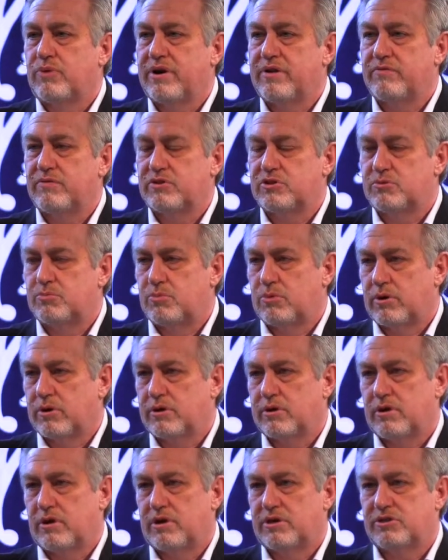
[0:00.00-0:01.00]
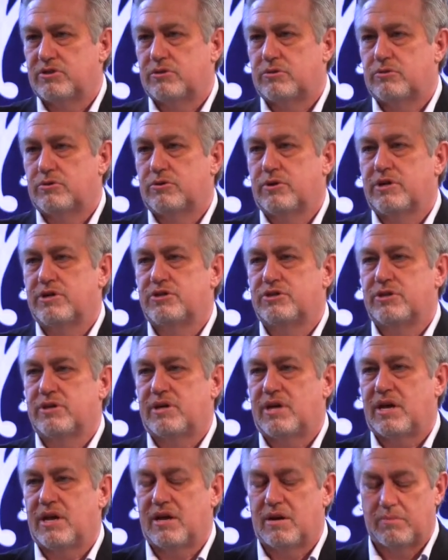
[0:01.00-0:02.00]
Ravensbrück
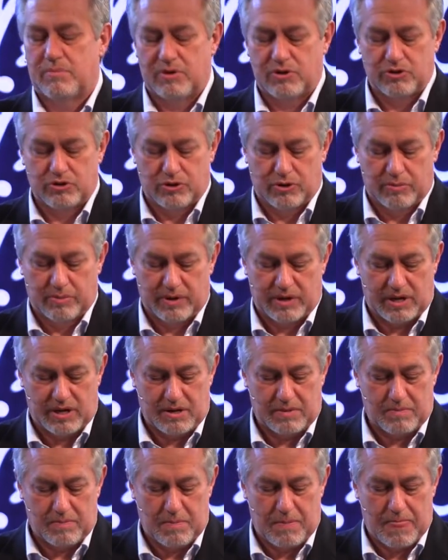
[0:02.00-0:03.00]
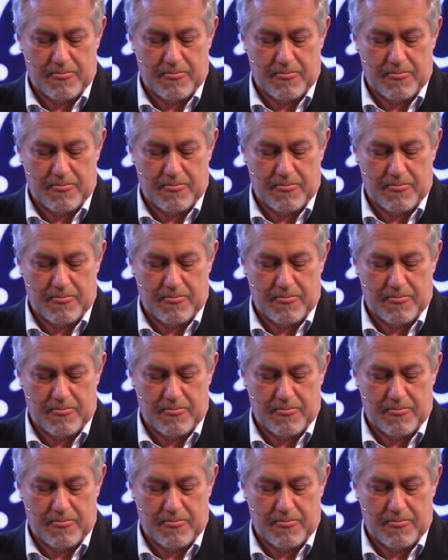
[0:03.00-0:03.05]
concentration camp in Germany.